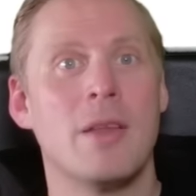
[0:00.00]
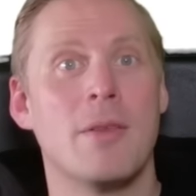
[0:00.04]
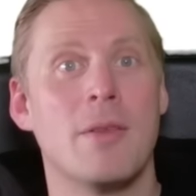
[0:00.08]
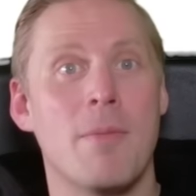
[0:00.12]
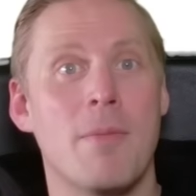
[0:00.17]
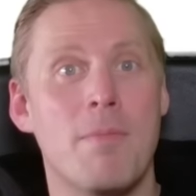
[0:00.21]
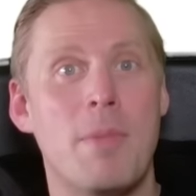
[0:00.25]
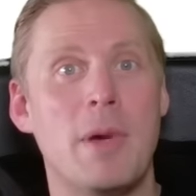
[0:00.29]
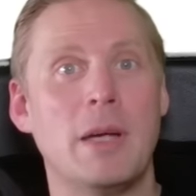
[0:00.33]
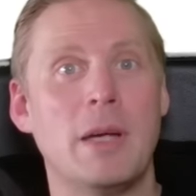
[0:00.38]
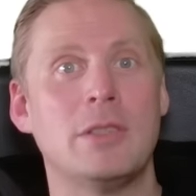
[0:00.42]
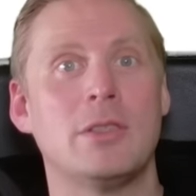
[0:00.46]
the
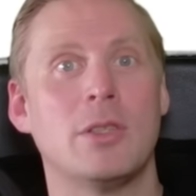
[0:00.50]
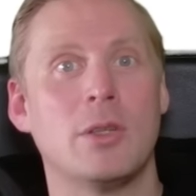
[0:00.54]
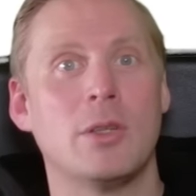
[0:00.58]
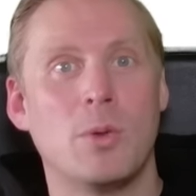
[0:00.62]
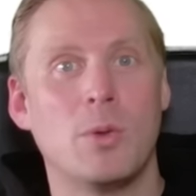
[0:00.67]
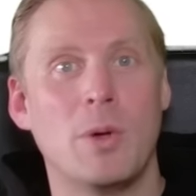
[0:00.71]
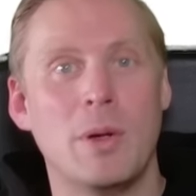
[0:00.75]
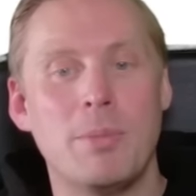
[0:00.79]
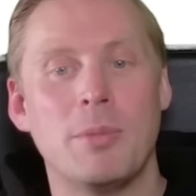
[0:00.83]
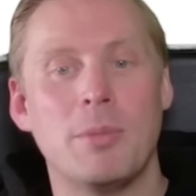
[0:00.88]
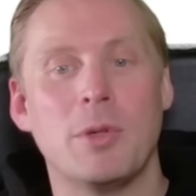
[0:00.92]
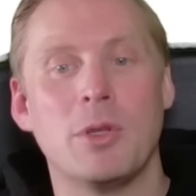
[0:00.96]
better
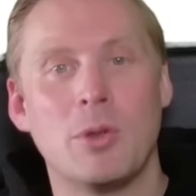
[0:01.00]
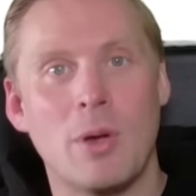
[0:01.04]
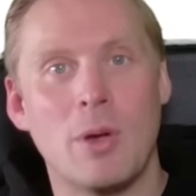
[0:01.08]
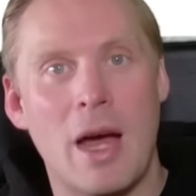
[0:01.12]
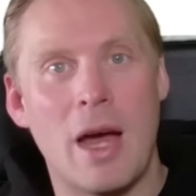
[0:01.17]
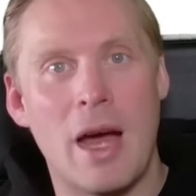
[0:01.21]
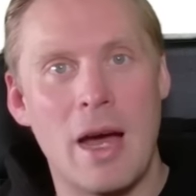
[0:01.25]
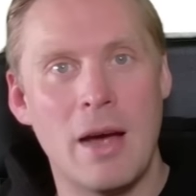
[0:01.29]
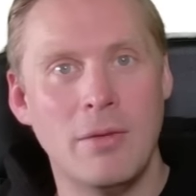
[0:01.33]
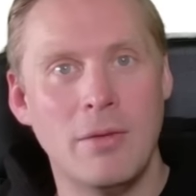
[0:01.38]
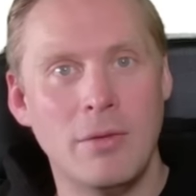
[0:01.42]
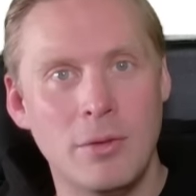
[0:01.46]
equipment you
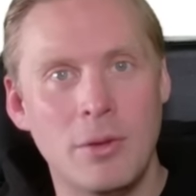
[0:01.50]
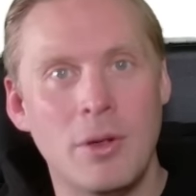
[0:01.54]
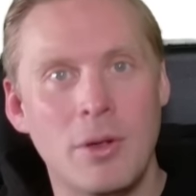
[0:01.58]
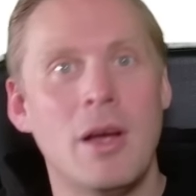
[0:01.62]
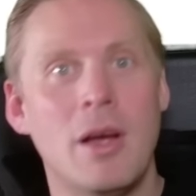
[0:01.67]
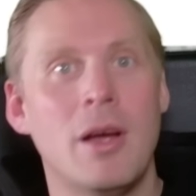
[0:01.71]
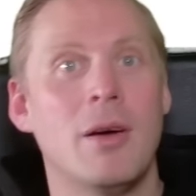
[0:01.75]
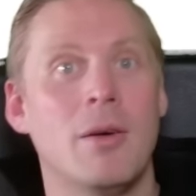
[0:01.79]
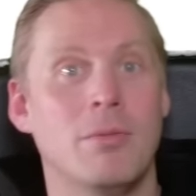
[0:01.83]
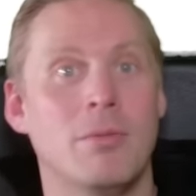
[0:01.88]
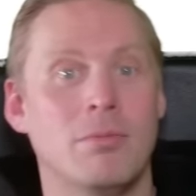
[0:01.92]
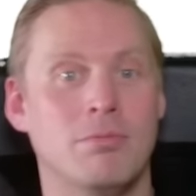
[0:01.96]
have,
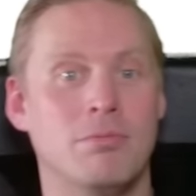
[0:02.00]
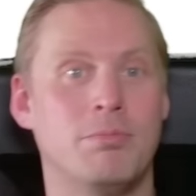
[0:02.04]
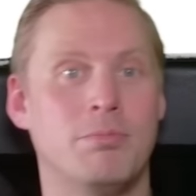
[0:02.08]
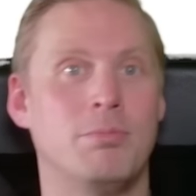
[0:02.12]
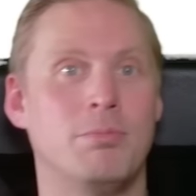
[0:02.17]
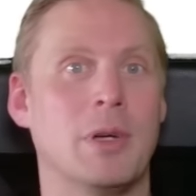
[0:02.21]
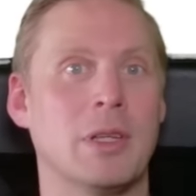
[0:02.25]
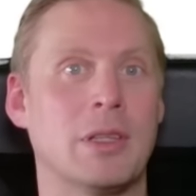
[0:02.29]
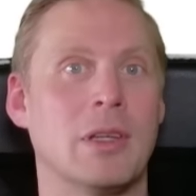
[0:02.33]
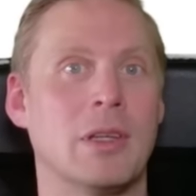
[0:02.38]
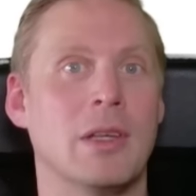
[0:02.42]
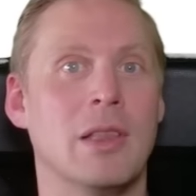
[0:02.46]

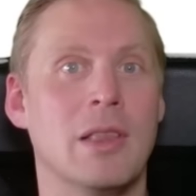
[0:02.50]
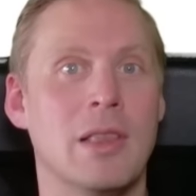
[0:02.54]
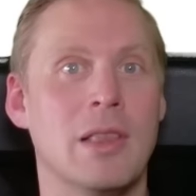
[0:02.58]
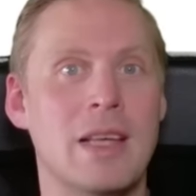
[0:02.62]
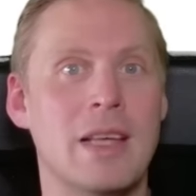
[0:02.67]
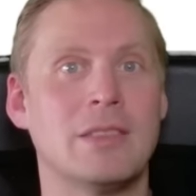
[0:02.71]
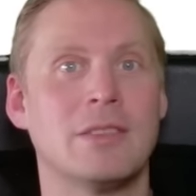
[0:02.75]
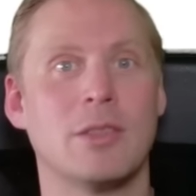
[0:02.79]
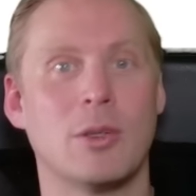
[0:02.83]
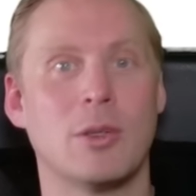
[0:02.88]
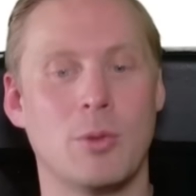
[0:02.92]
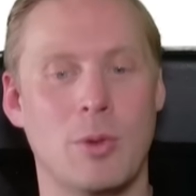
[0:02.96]
but the
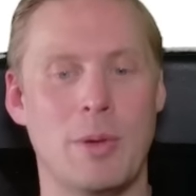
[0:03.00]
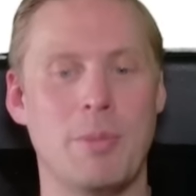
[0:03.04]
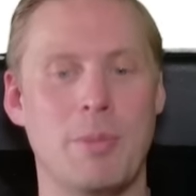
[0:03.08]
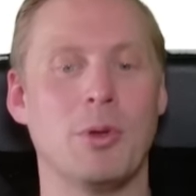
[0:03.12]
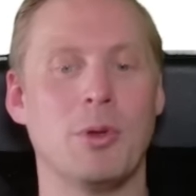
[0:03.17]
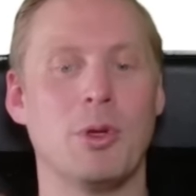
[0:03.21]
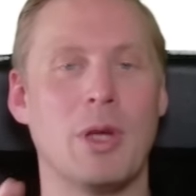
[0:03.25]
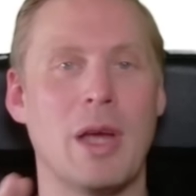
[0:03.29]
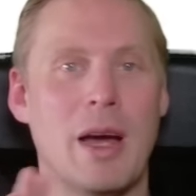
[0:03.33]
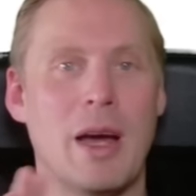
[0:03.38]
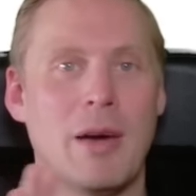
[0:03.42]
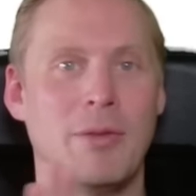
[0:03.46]
less
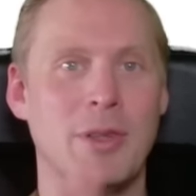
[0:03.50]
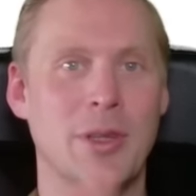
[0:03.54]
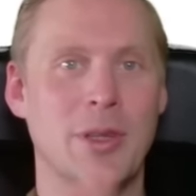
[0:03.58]
equipment you have in the